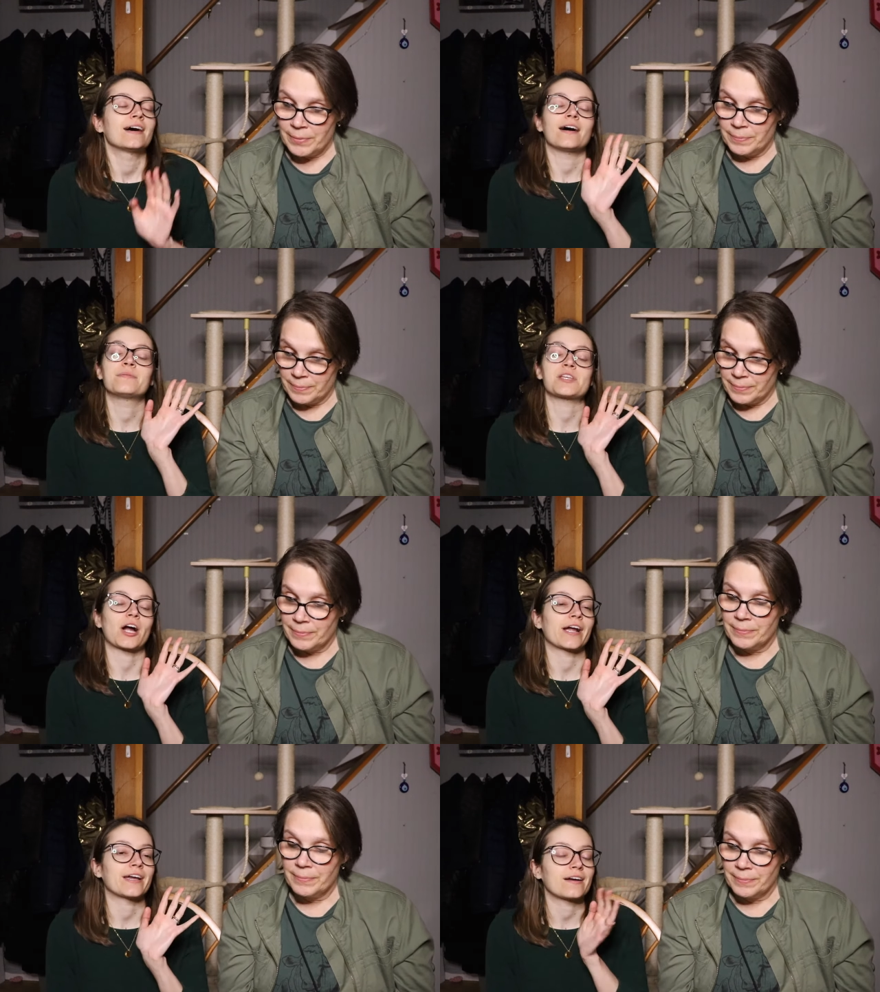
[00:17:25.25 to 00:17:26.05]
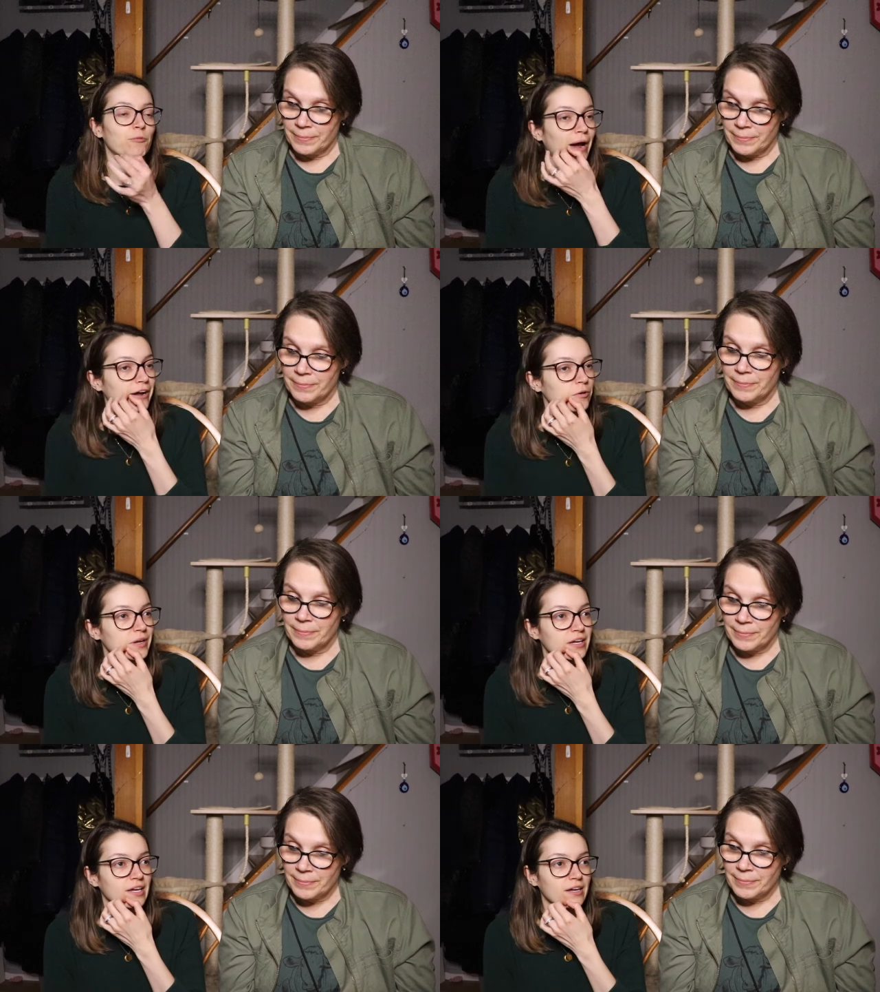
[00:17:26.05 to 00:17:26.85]
Speaker 1: I'm sorry. Why are
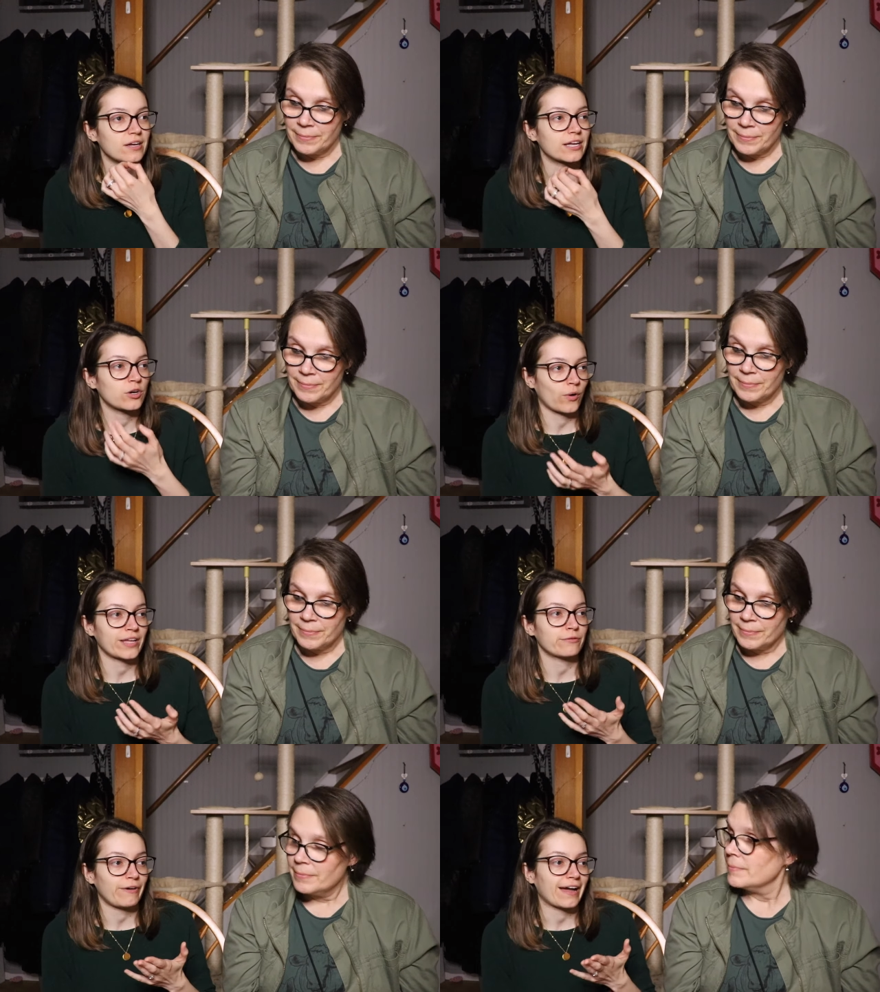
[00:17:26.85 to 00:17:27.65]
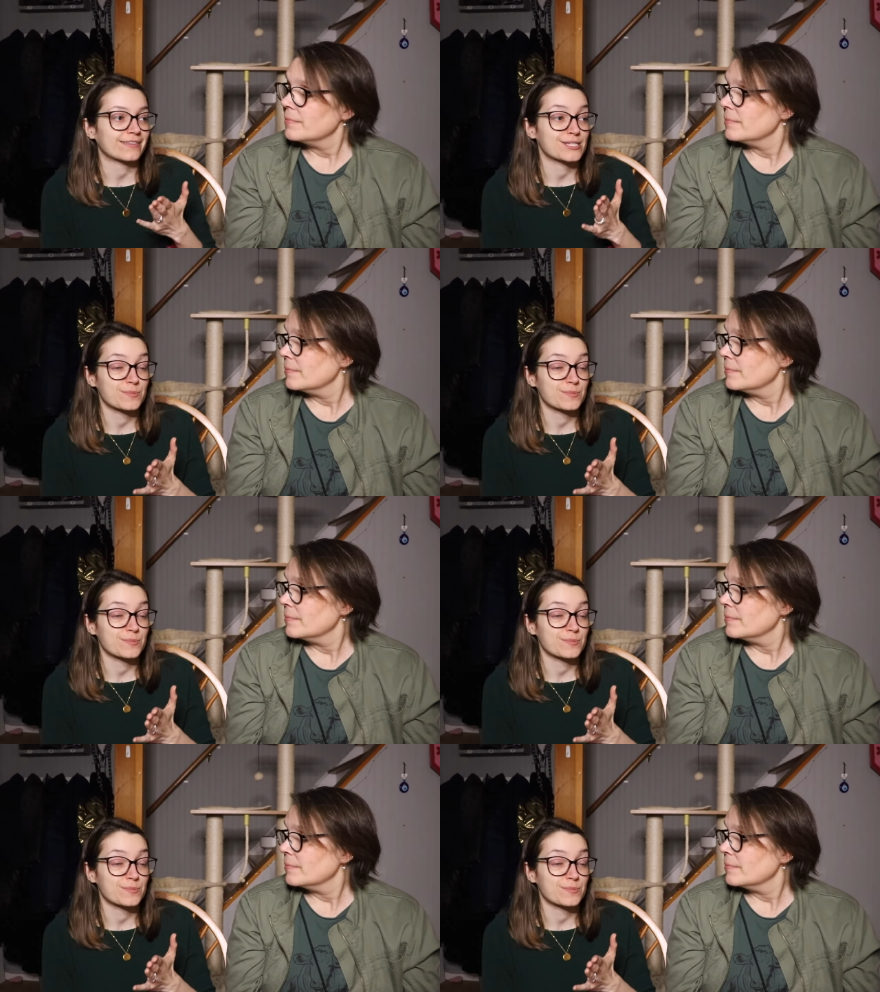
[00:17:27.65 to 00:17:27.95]
we ignoring the fact that